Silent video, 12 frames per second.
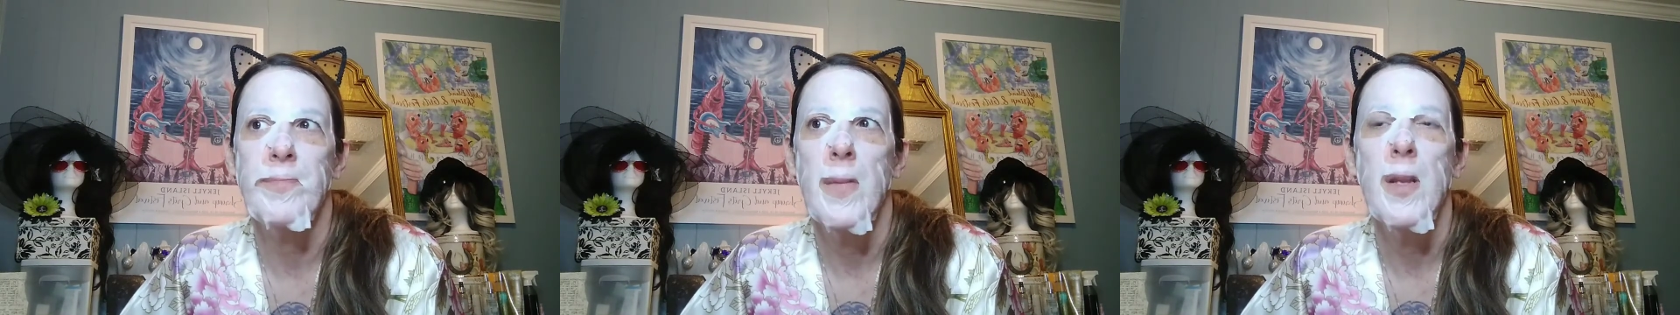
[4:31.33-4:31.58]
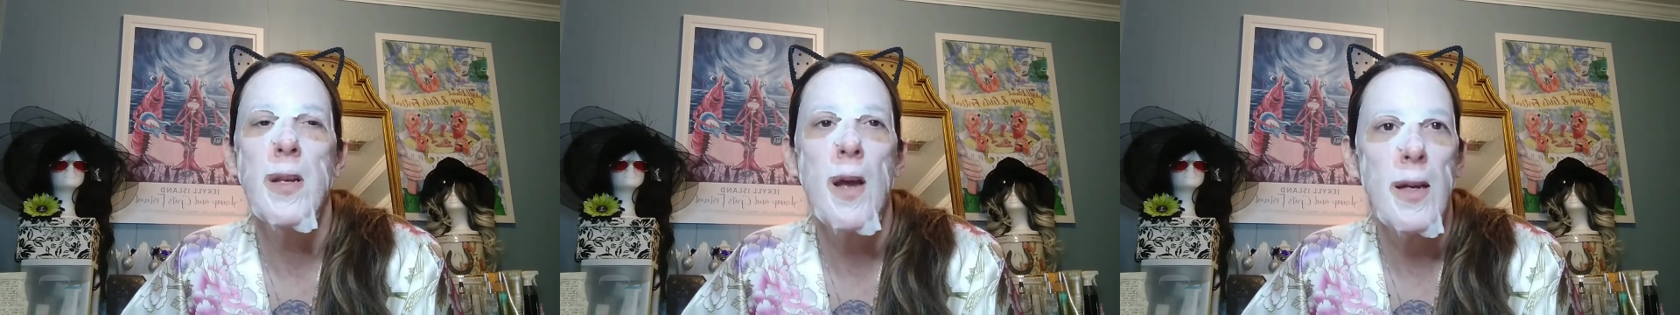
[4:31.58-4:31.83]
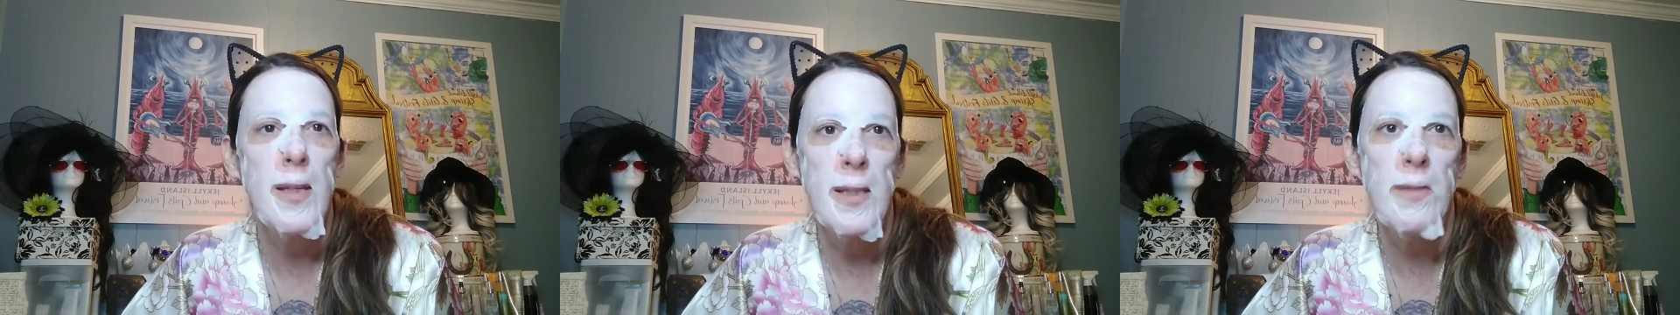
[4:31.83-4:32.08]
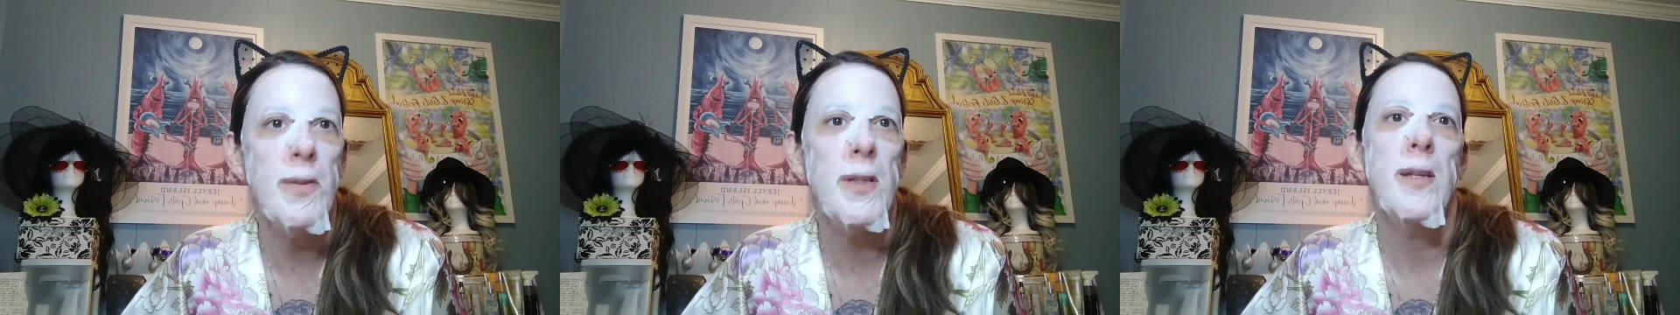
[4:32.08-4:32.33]
not
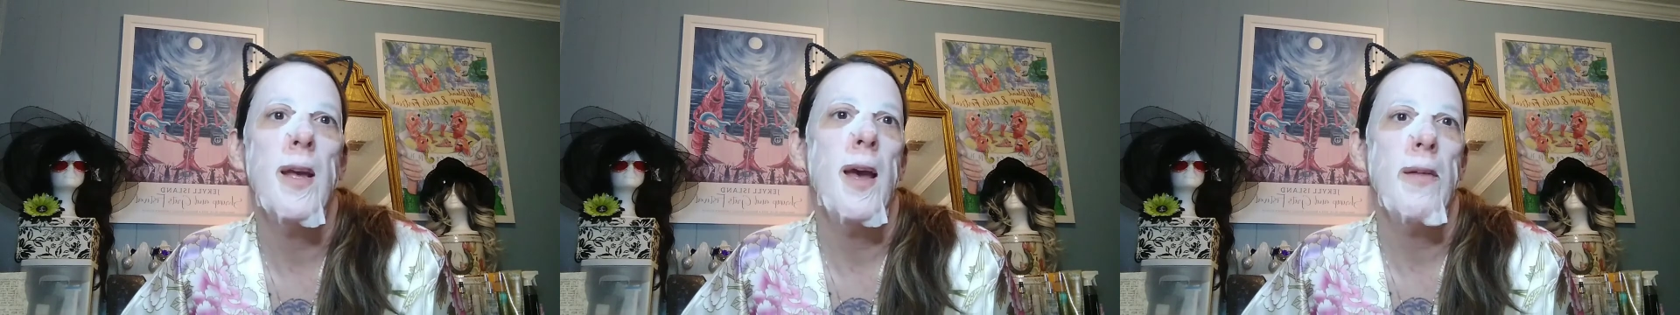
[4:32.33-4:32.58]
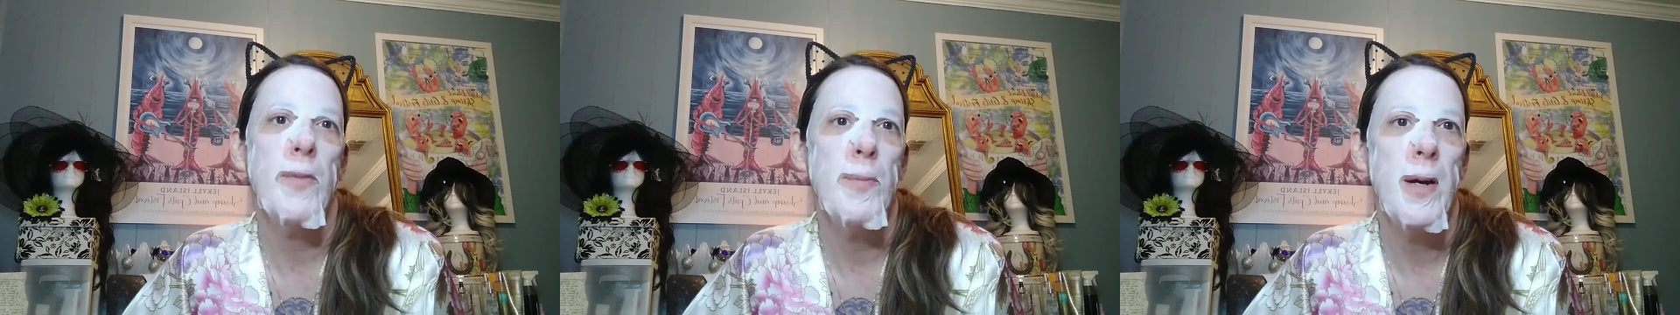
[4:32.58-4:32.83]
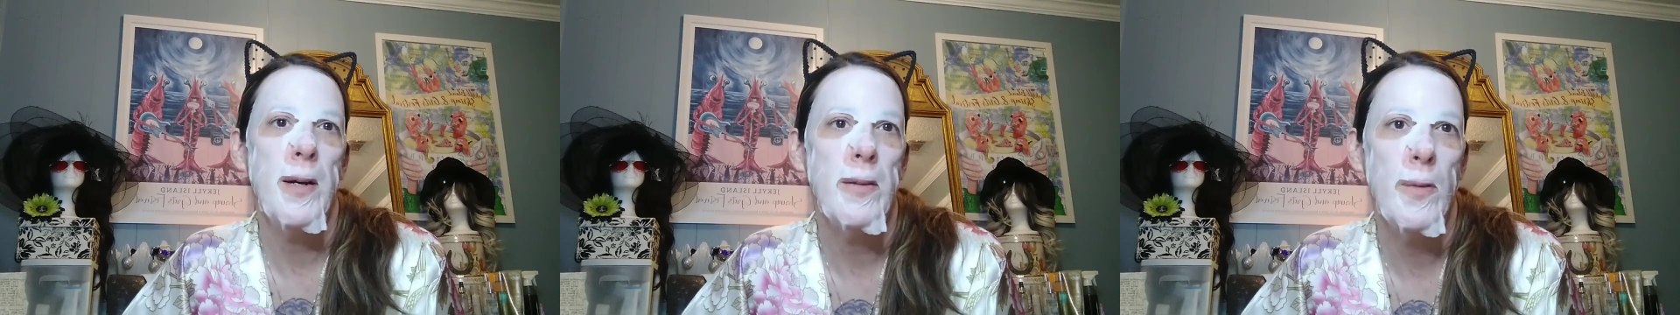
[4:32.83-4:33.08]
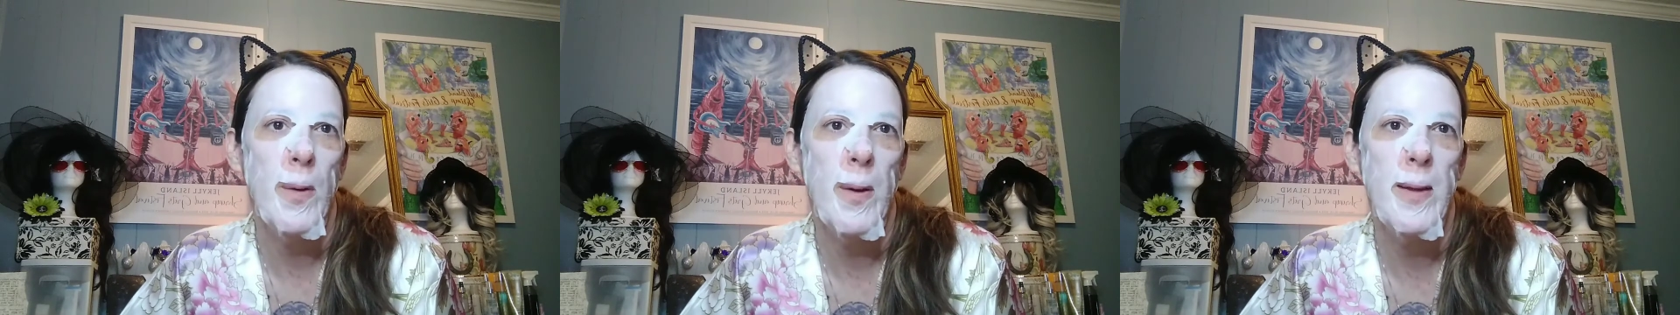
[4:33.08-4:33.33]
even half a mile
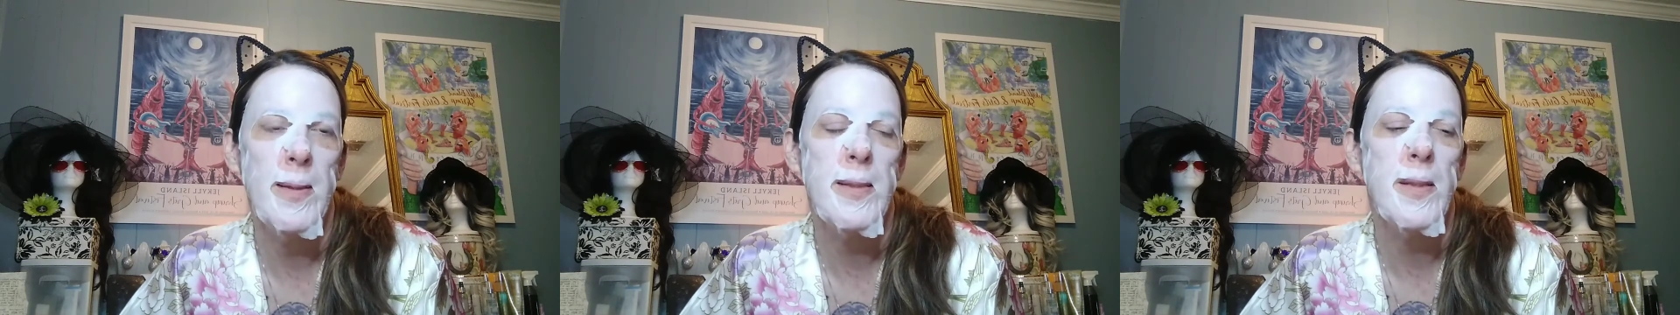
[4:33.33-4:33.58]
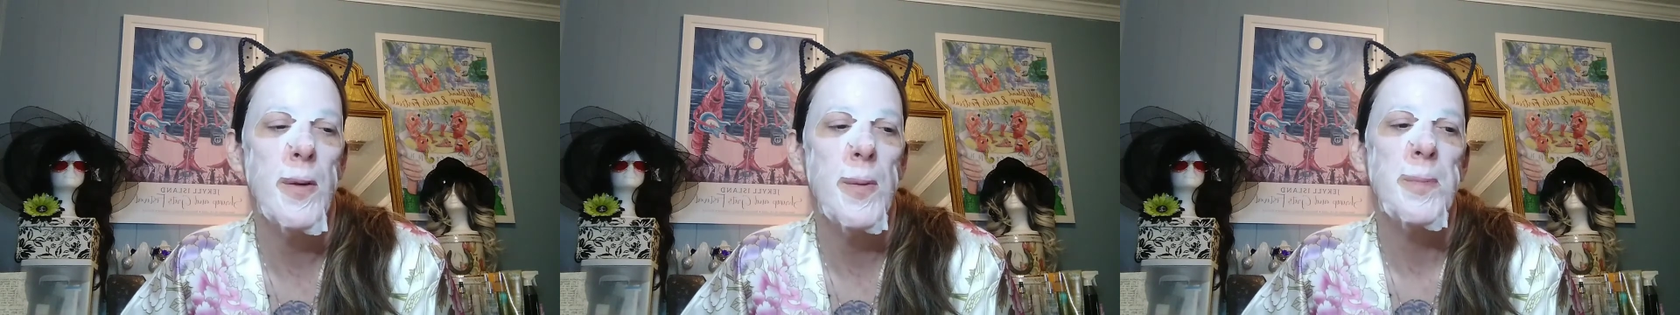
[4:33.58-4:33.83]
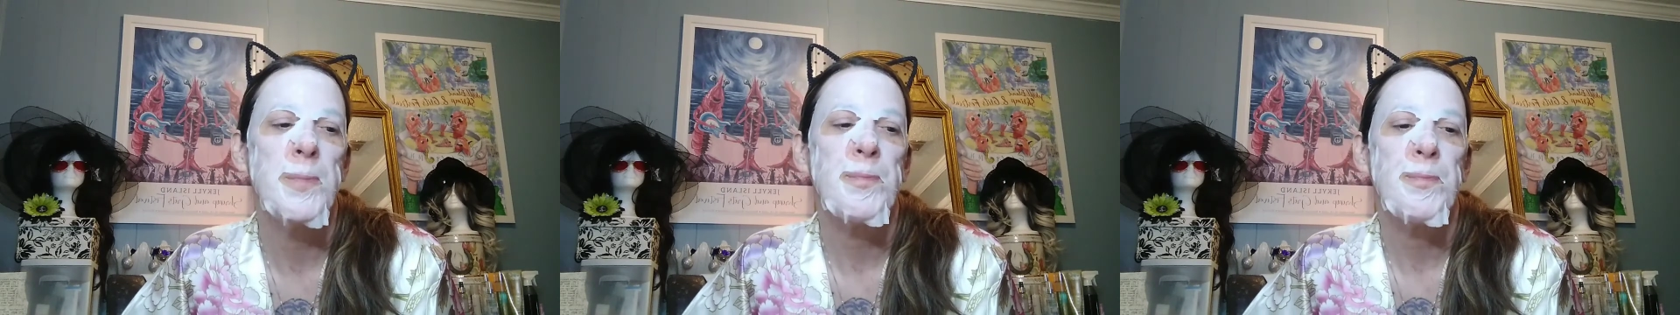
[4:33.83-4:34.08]
away. So